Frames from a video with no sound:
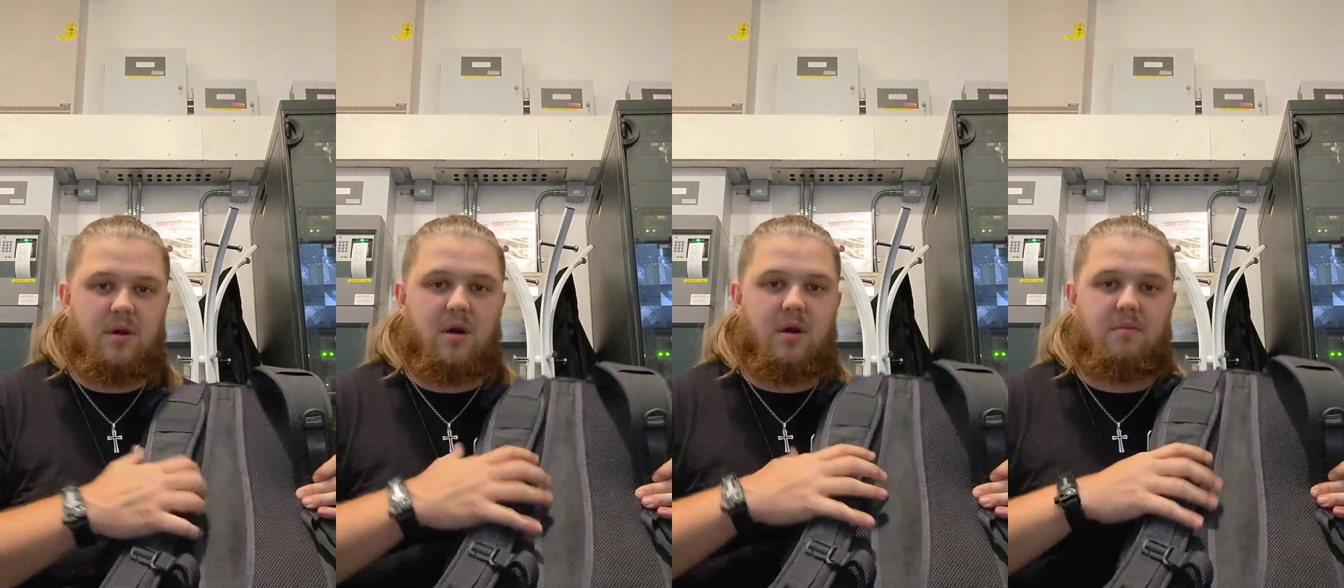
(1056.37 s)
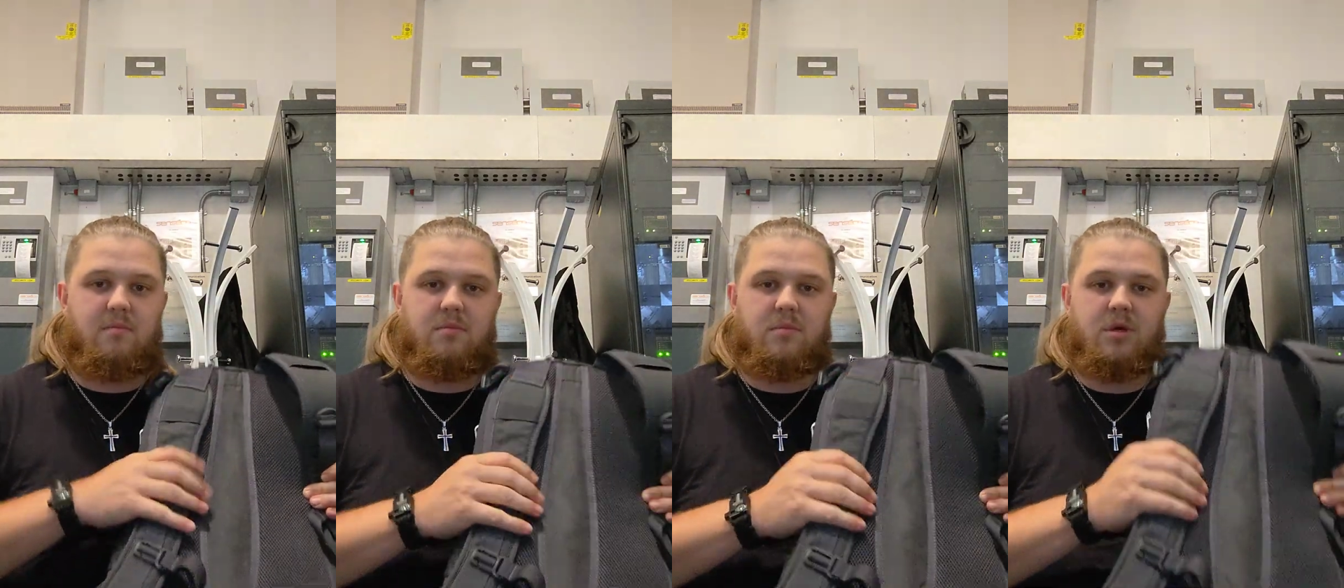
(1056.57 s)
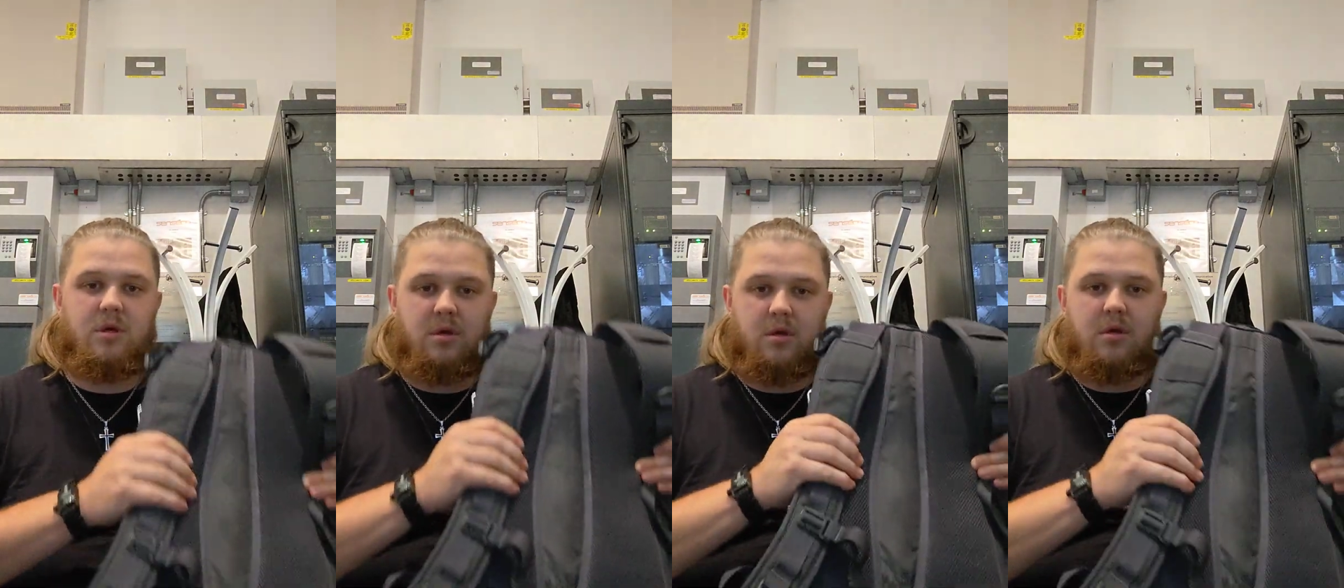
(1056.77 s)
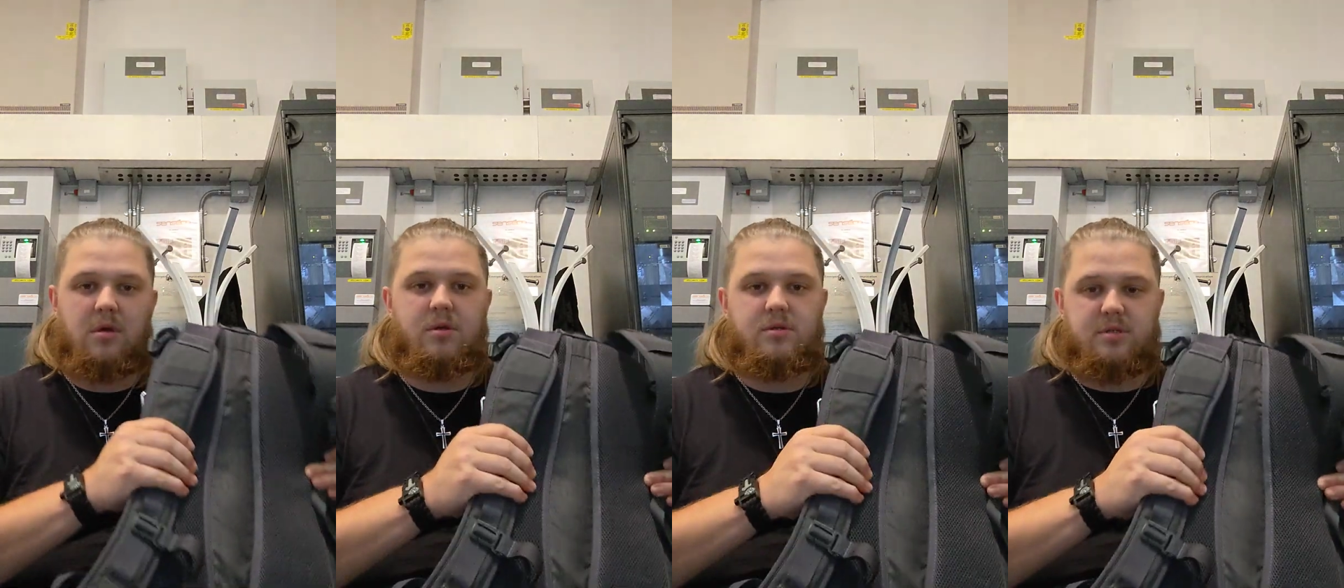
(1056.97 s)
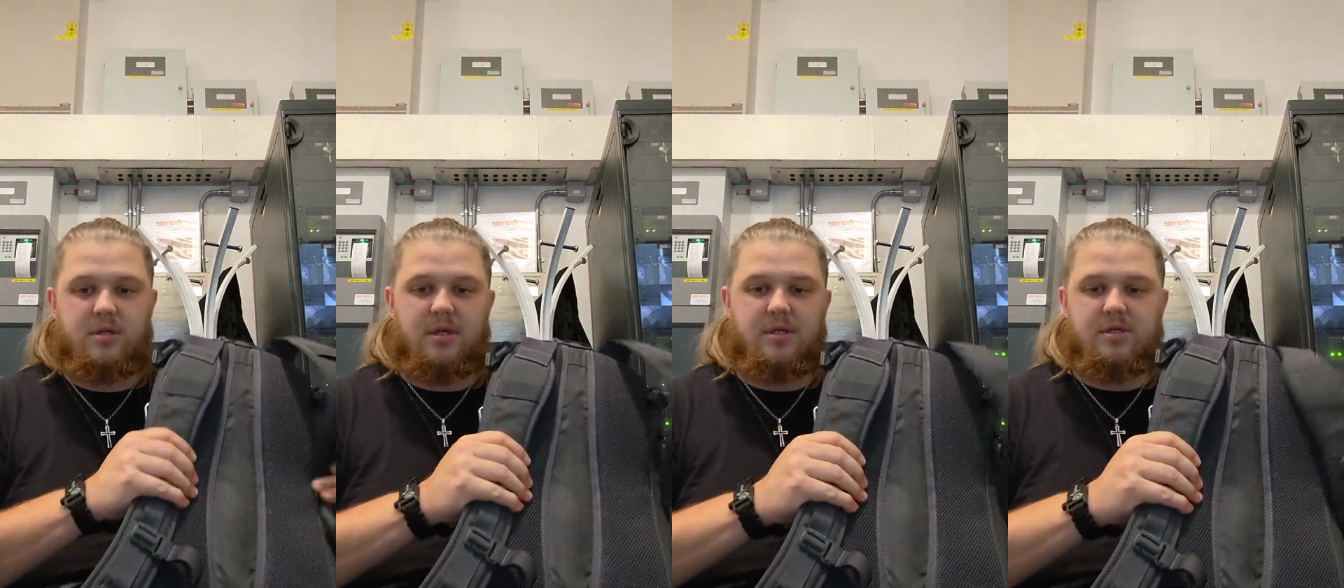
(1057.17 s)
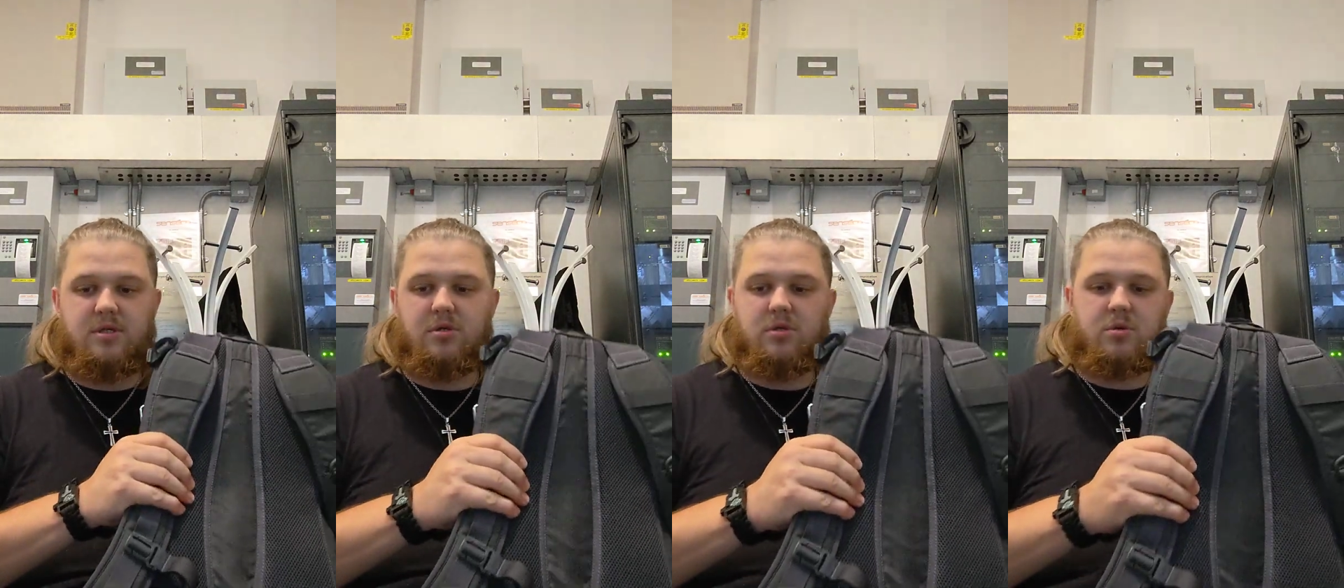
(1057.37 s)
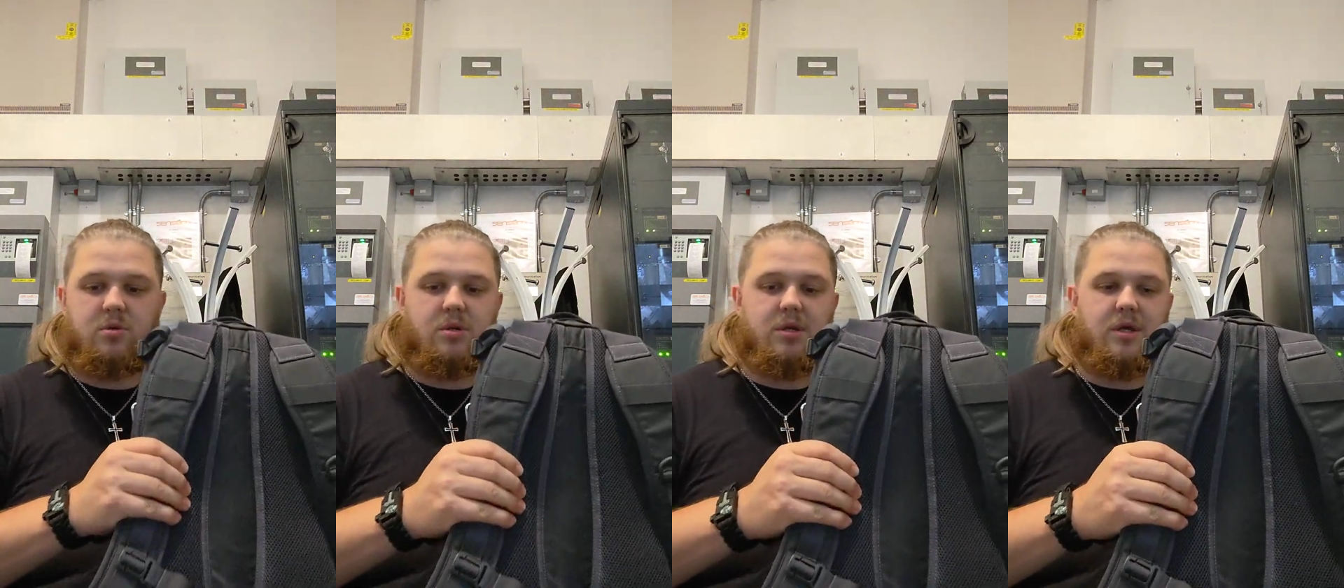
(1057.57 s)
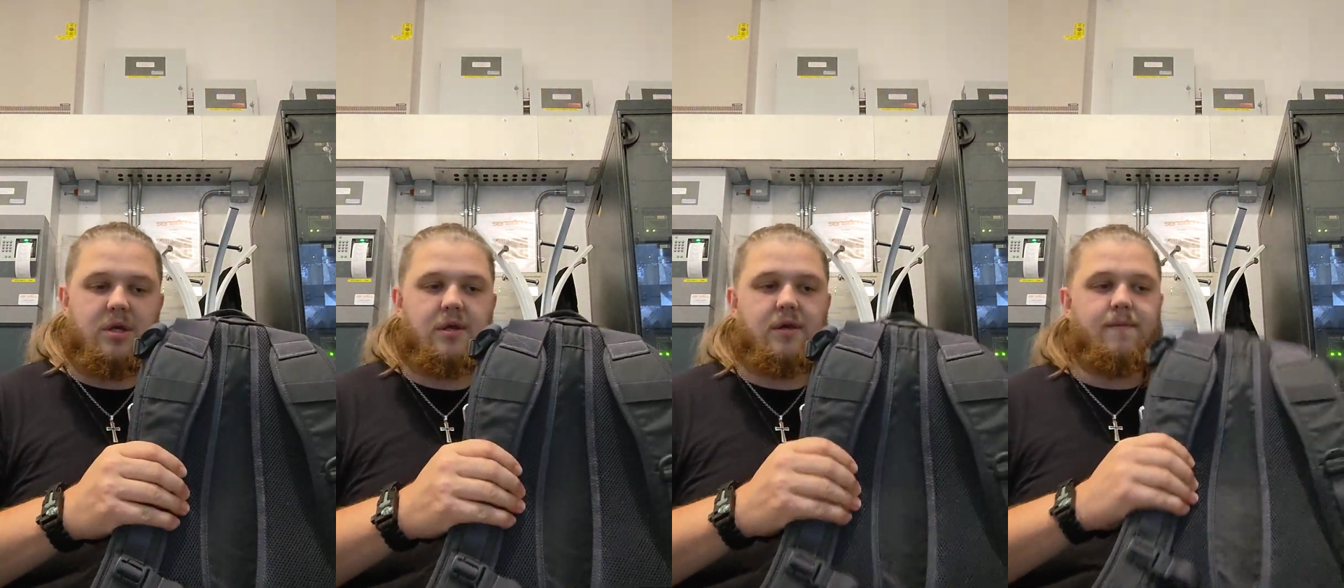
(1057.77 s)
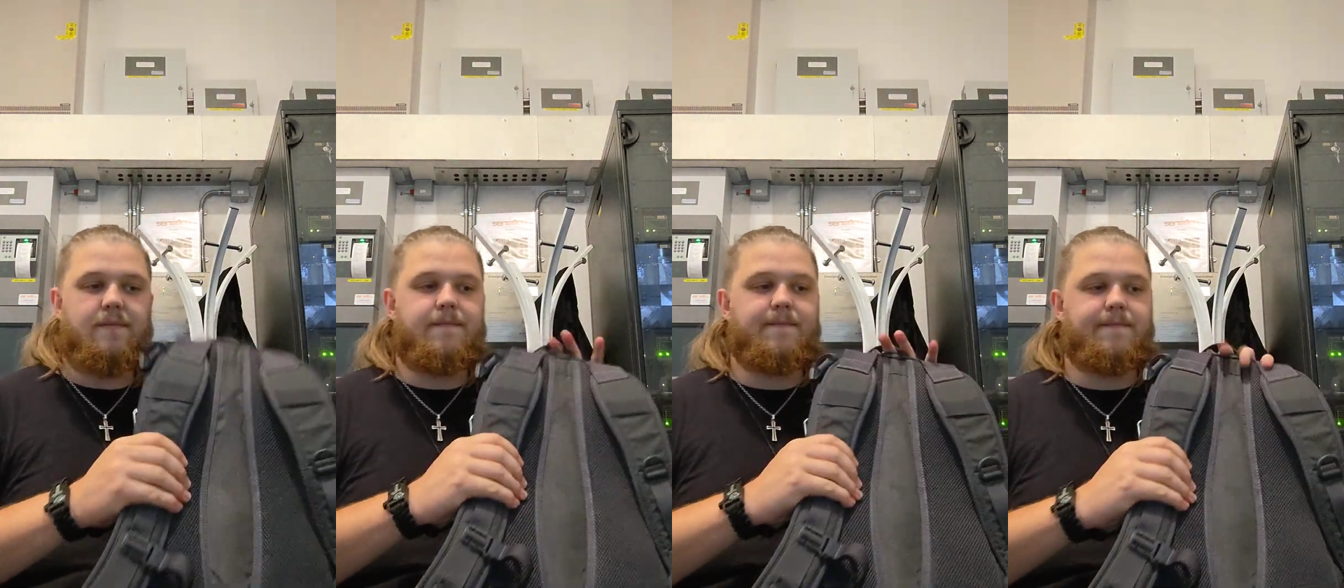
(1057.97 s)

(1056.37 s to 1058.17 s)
up, so that's good quality.